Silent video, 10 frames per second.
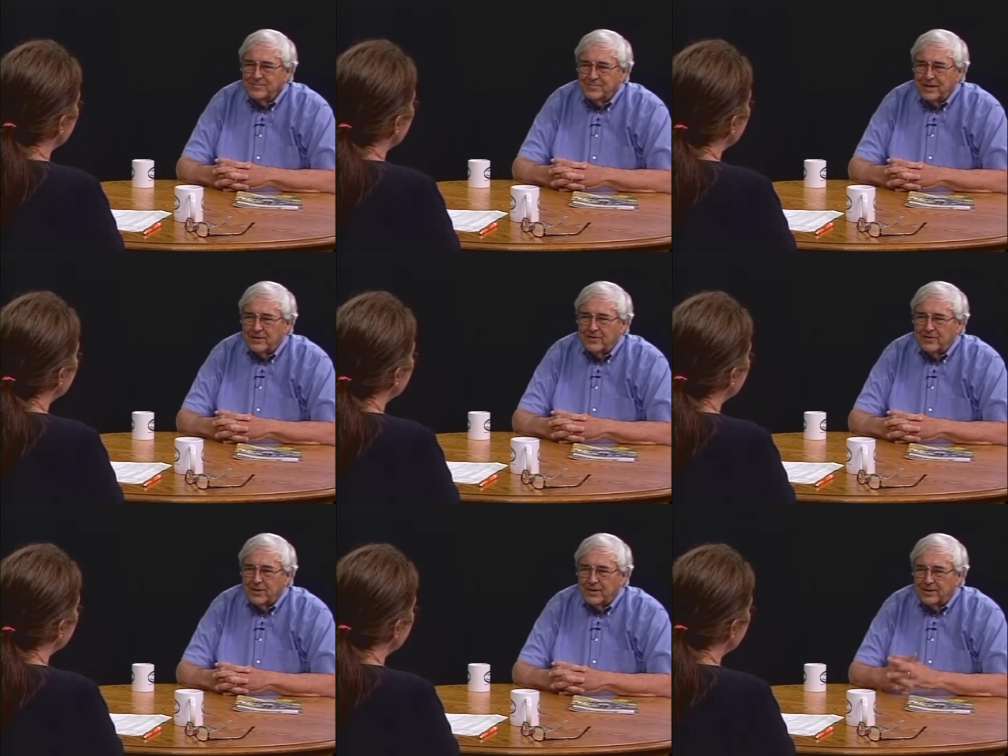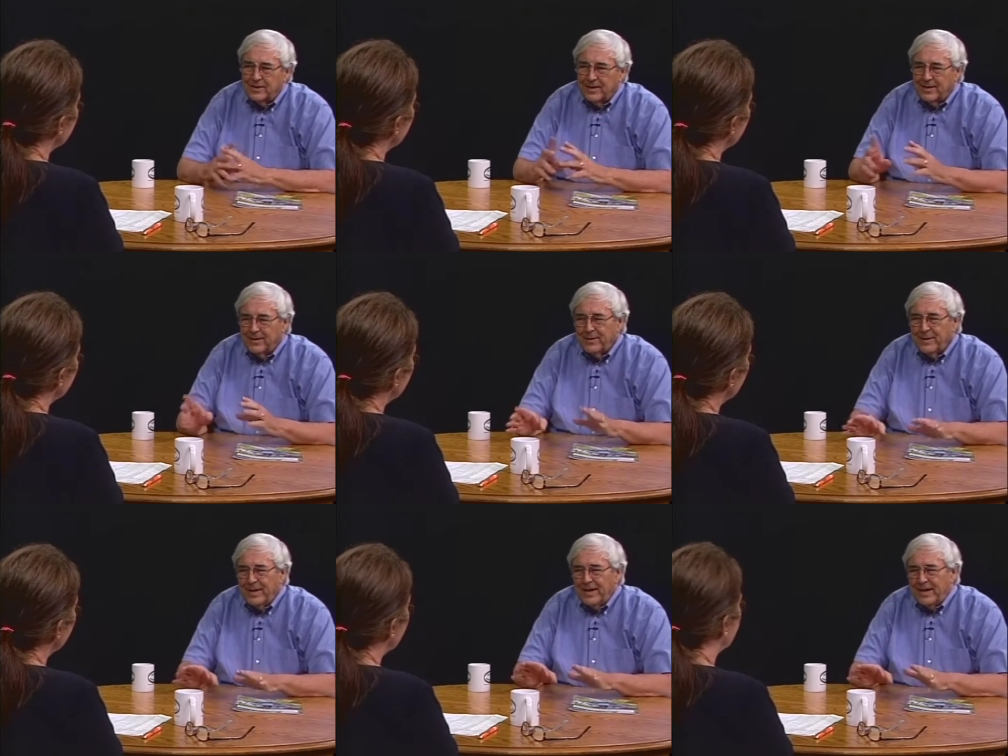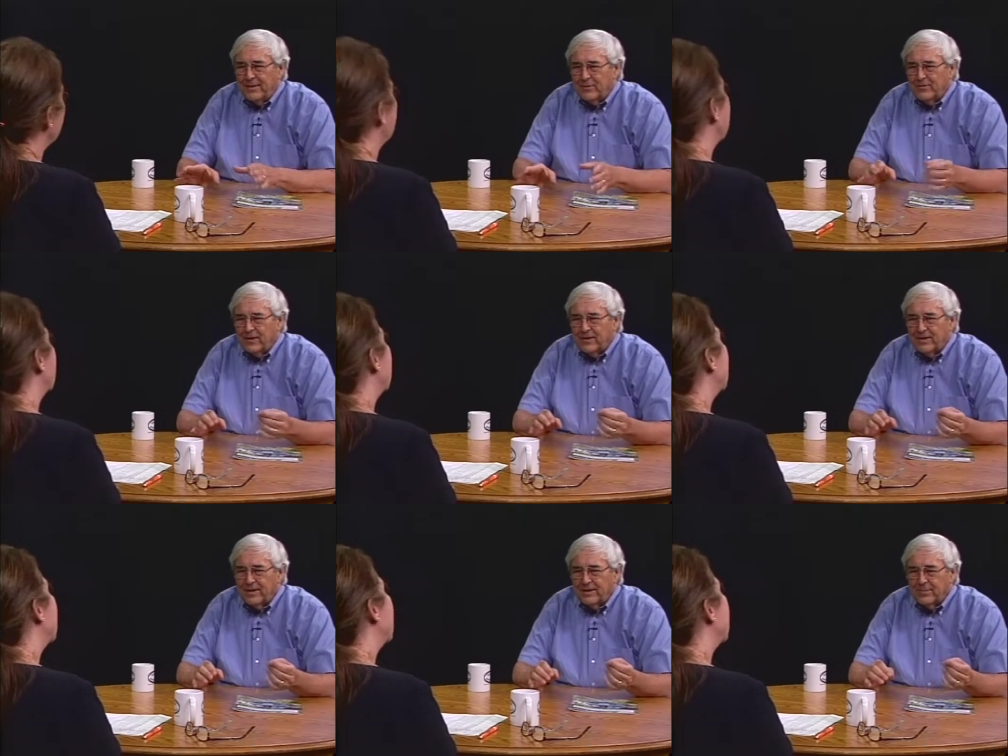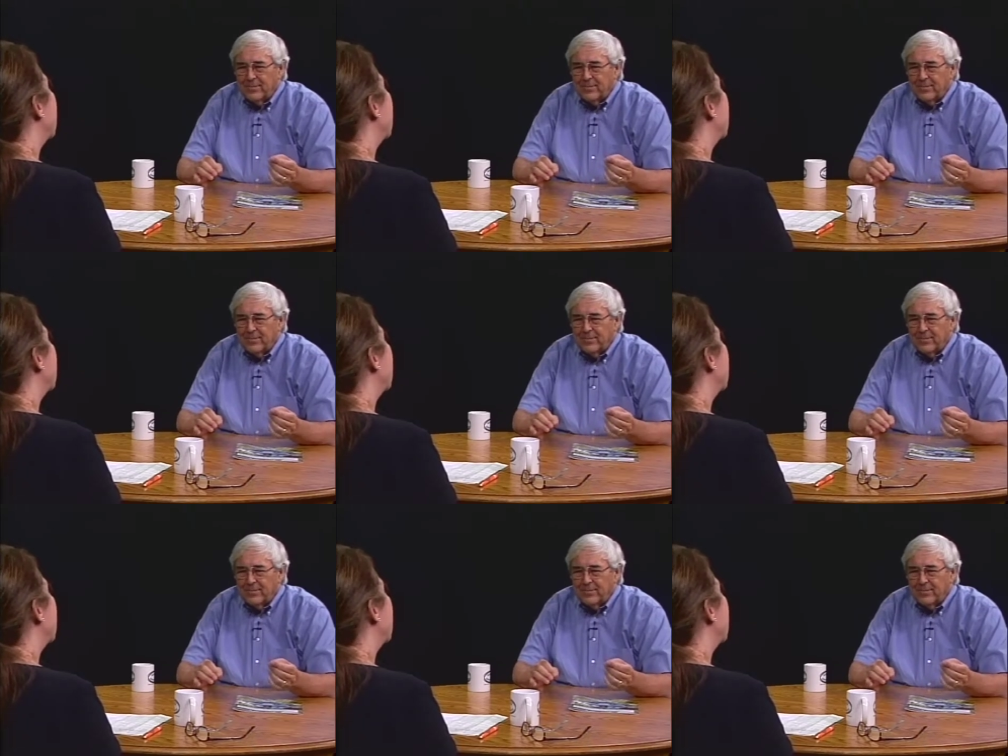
And, and he started, uh, he was on, uh,